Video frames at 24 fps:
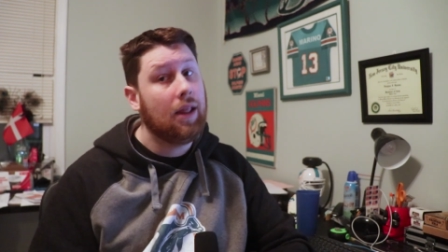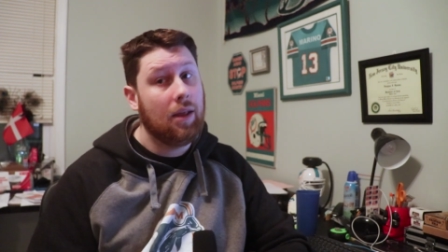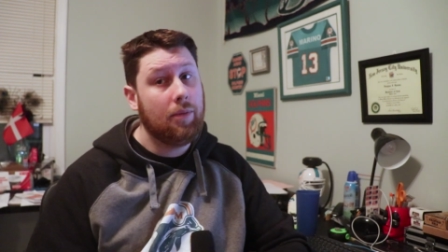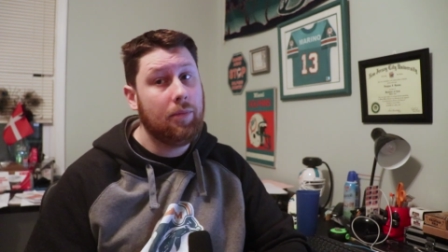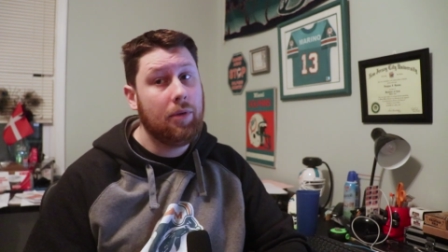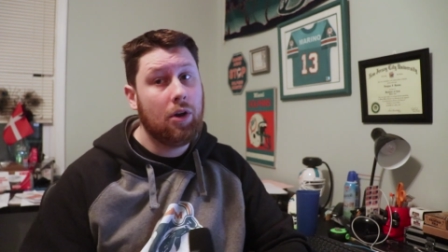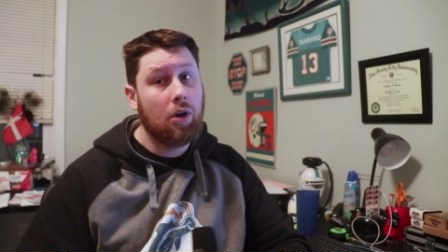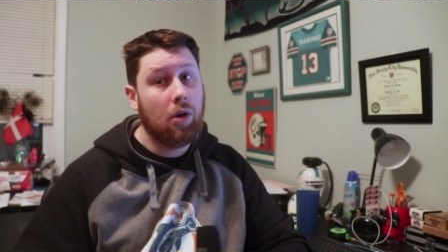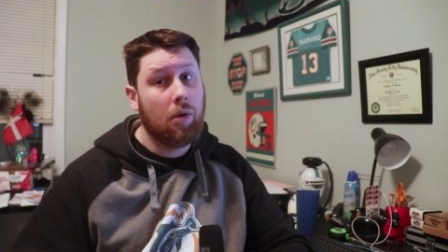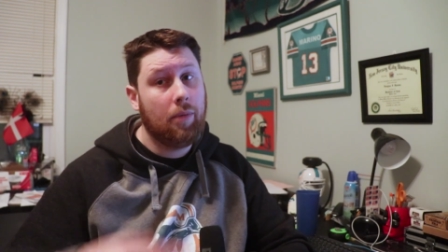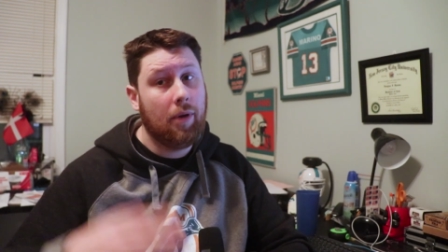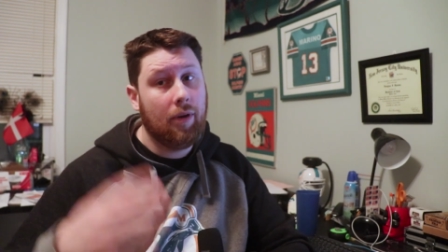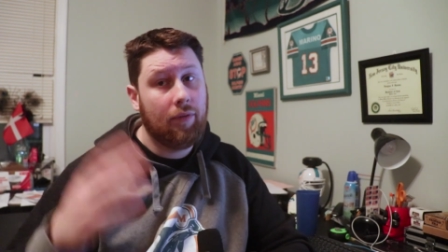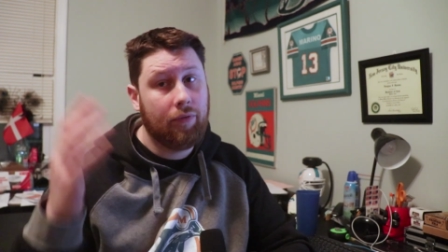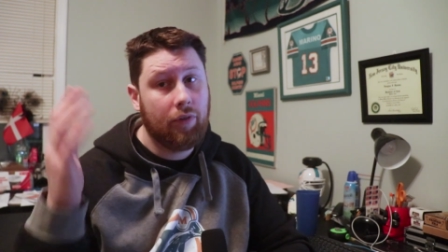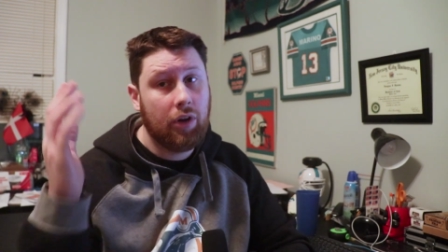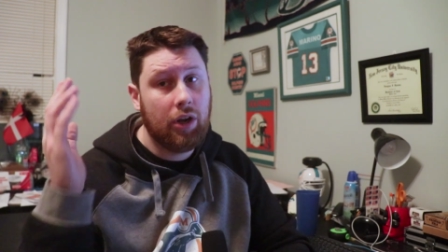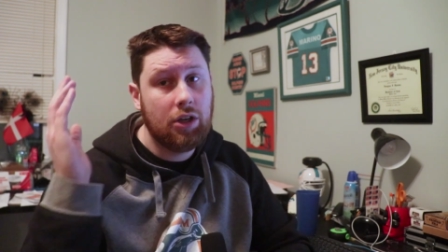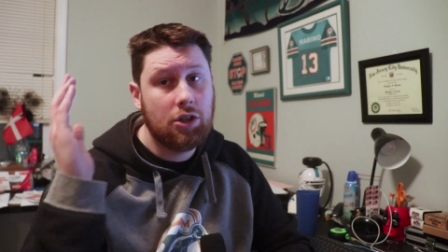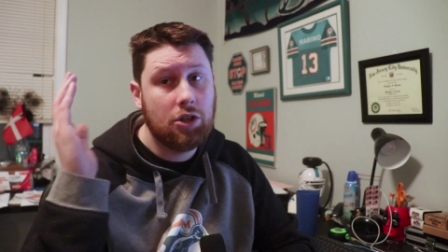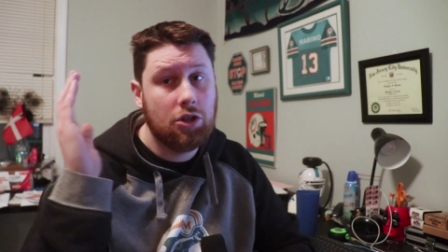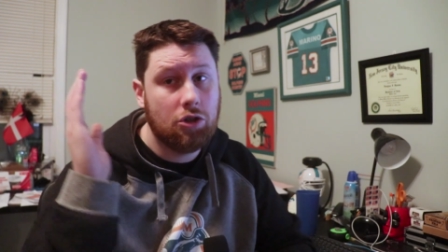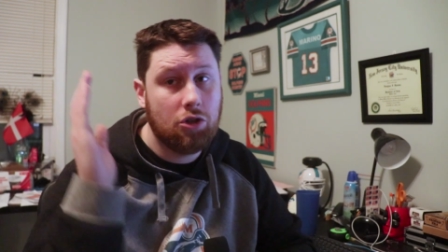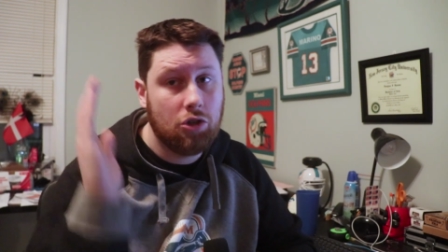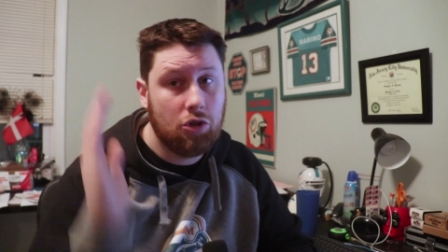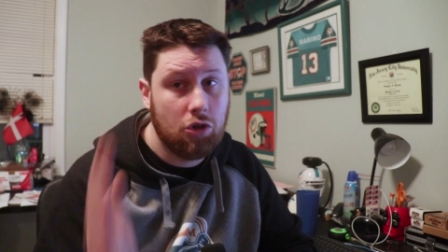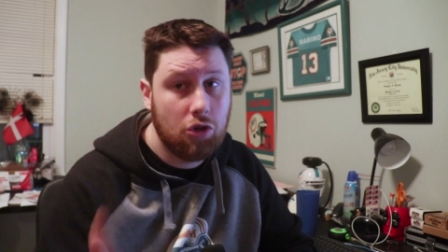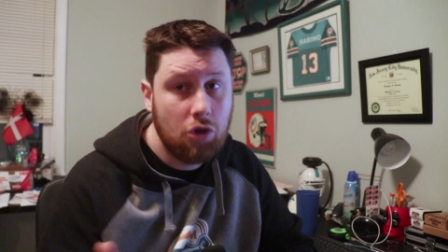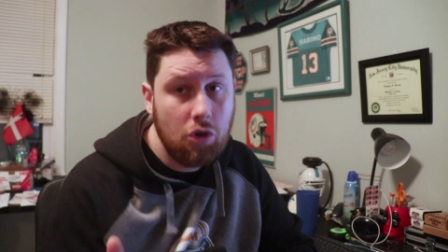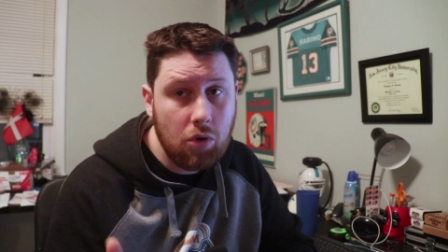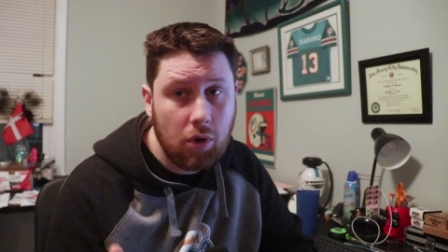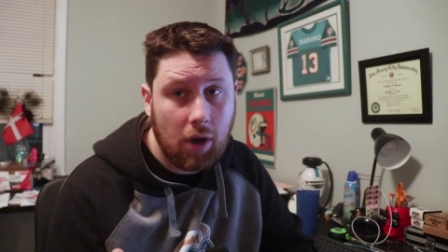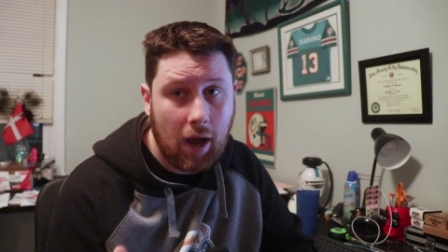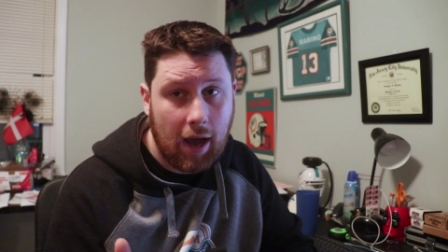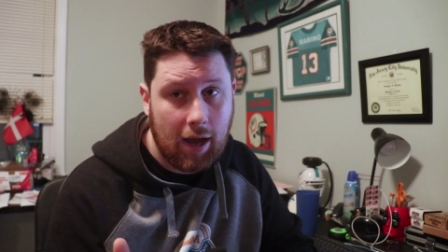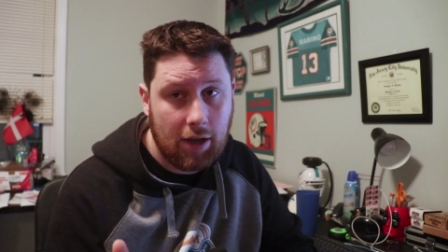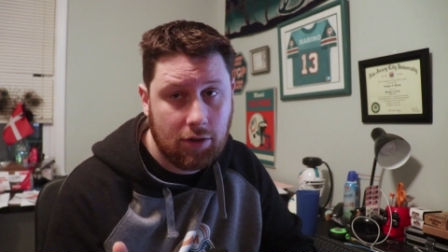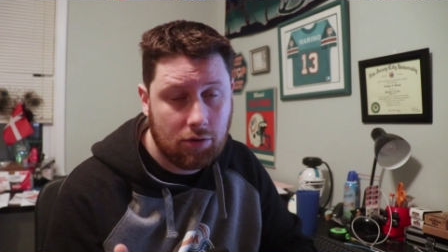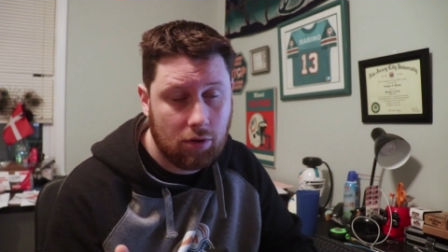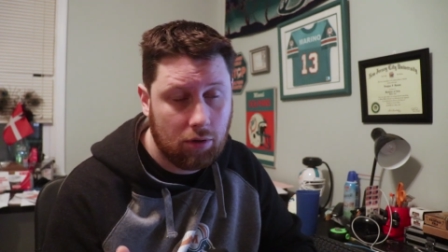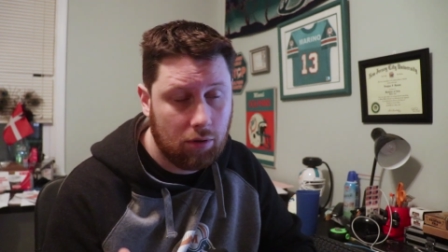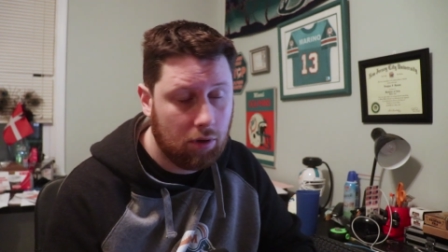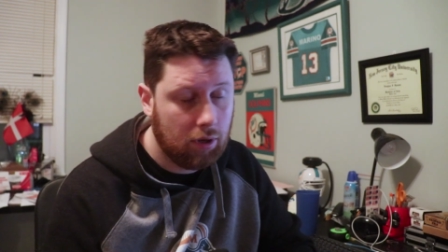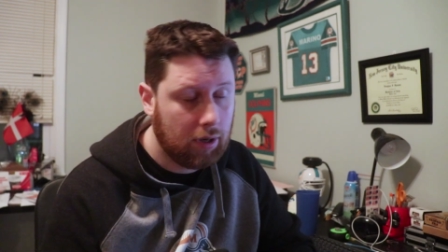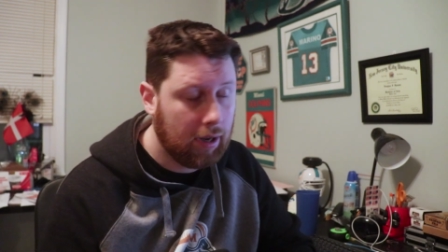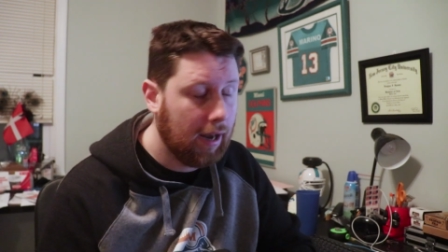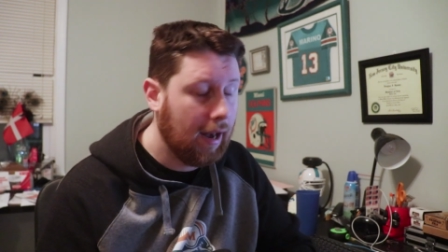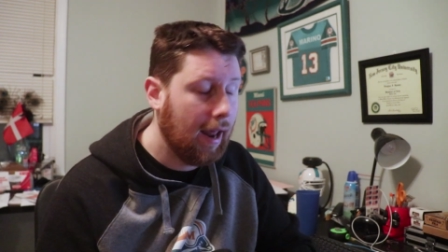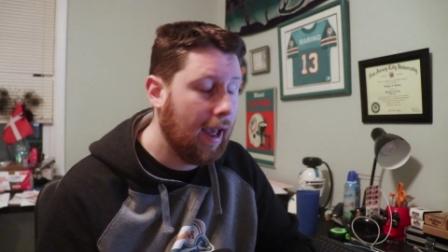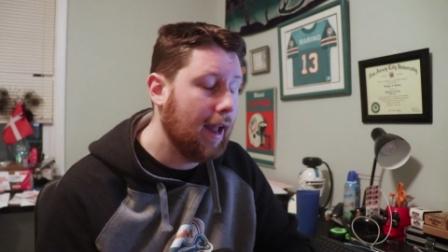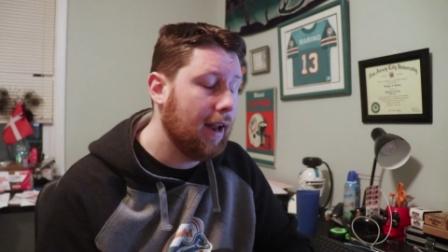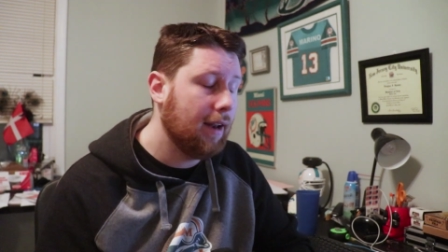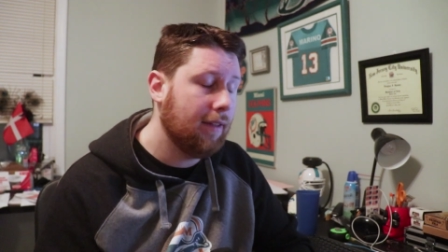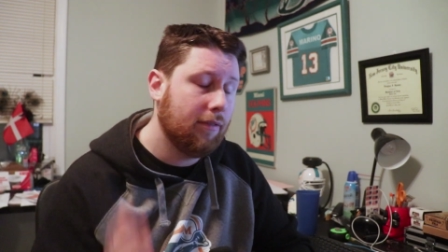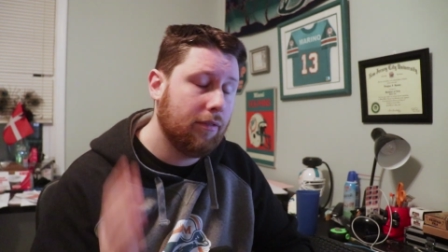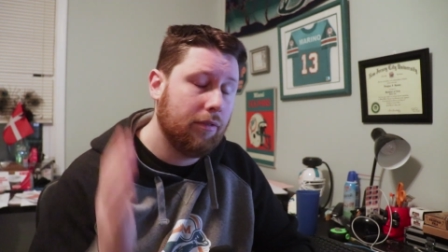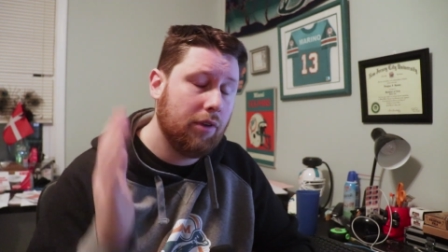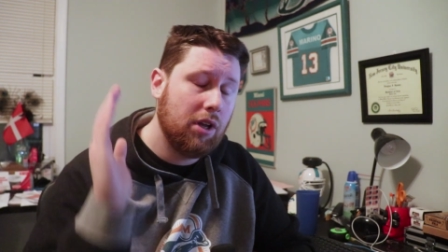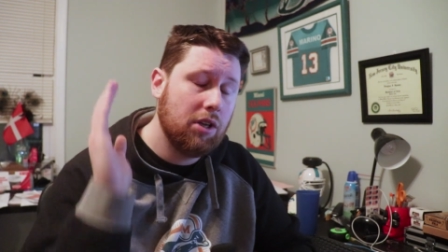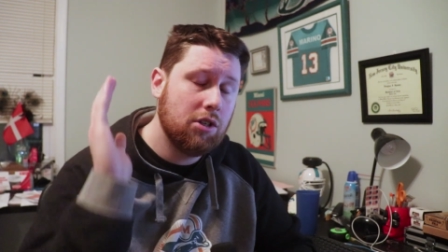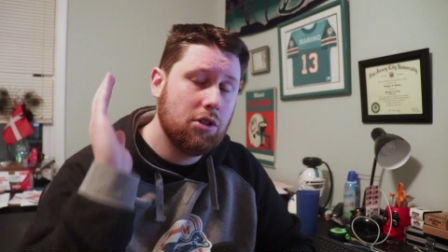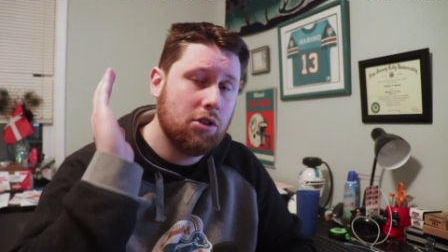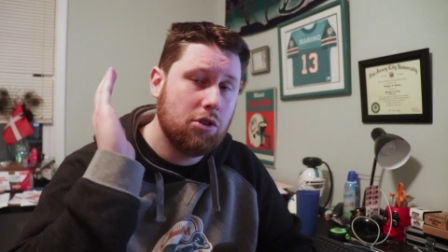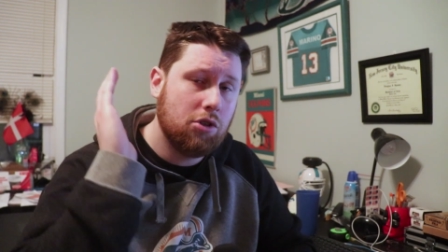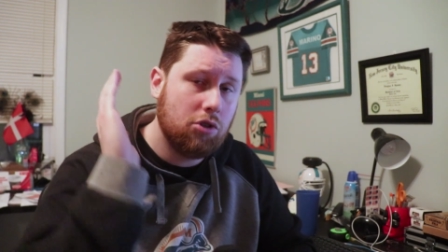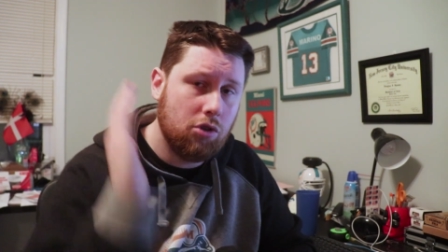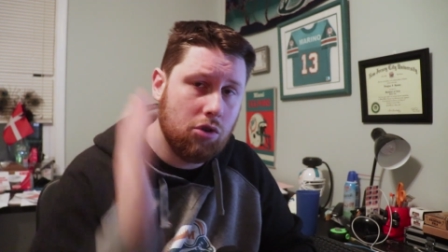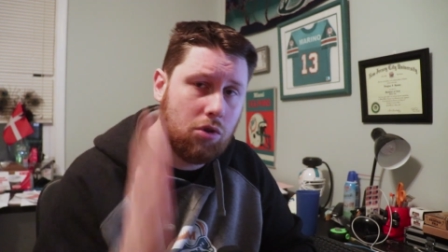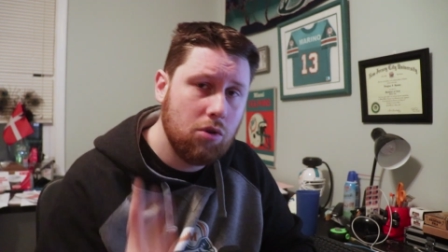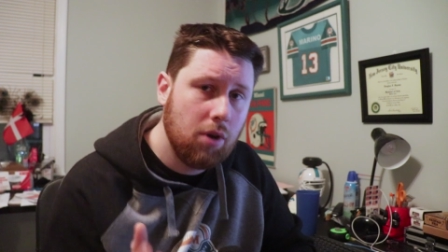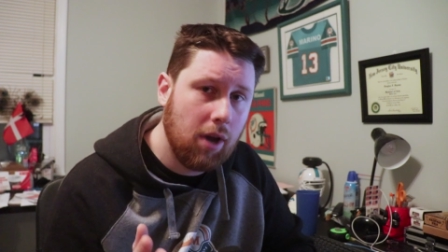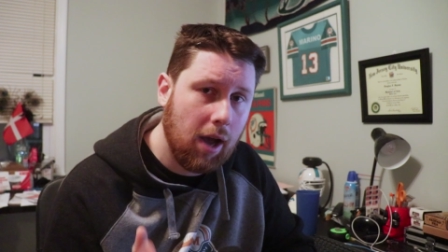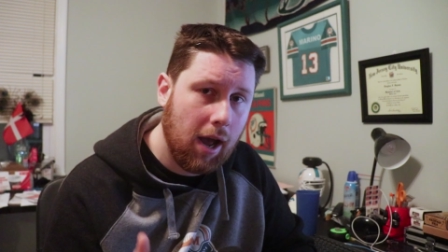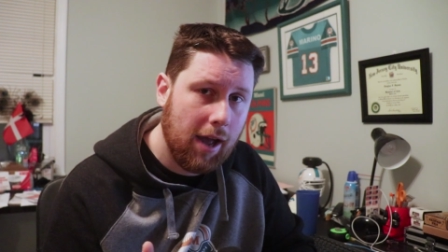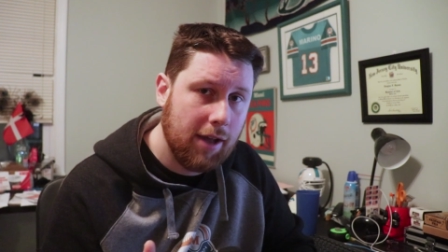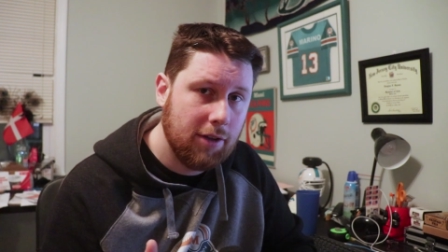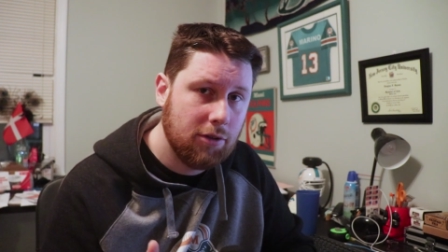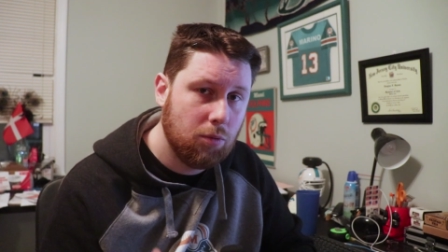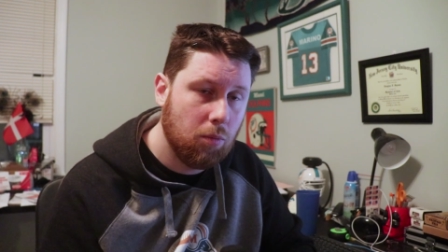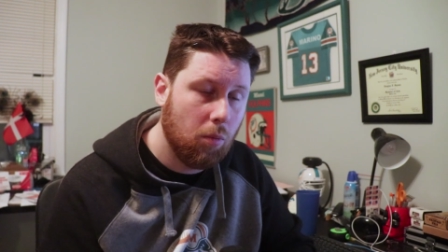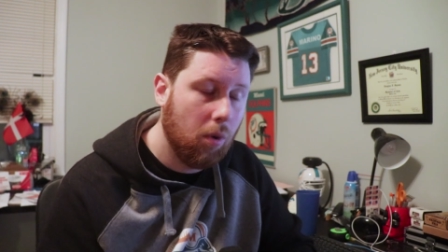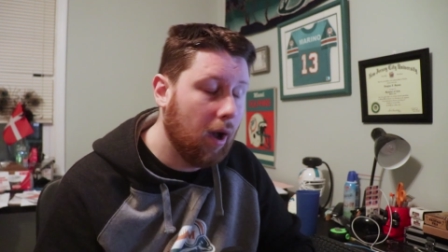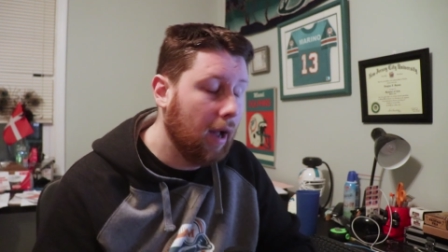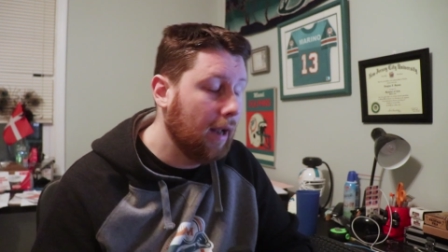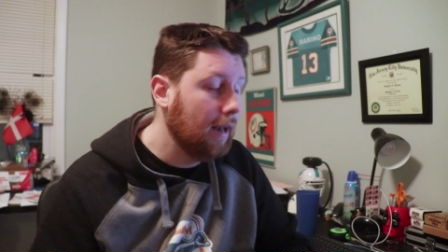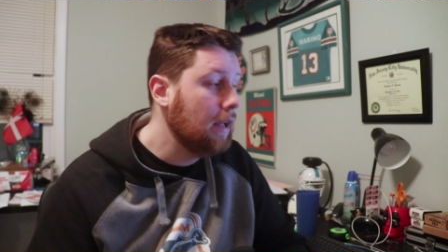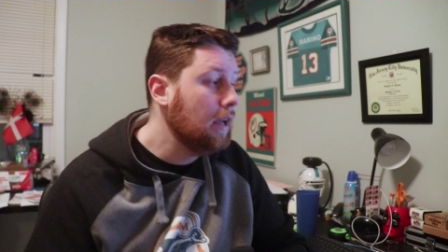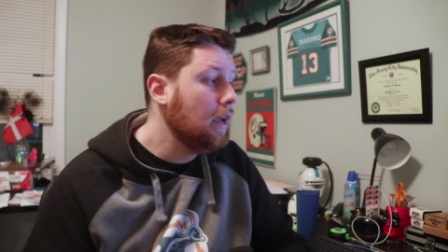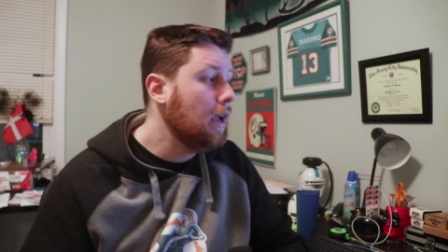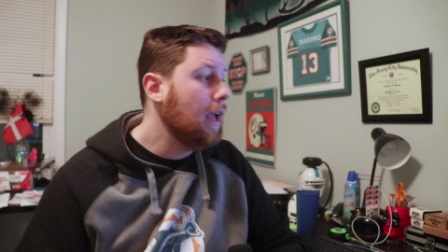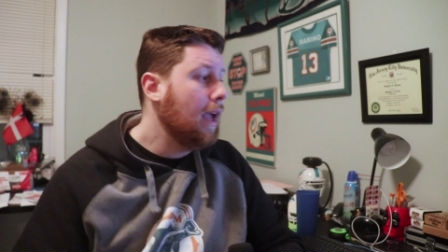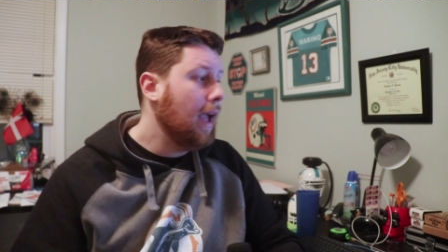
Let me know about free agents you guys are looking at and free agents you guys want.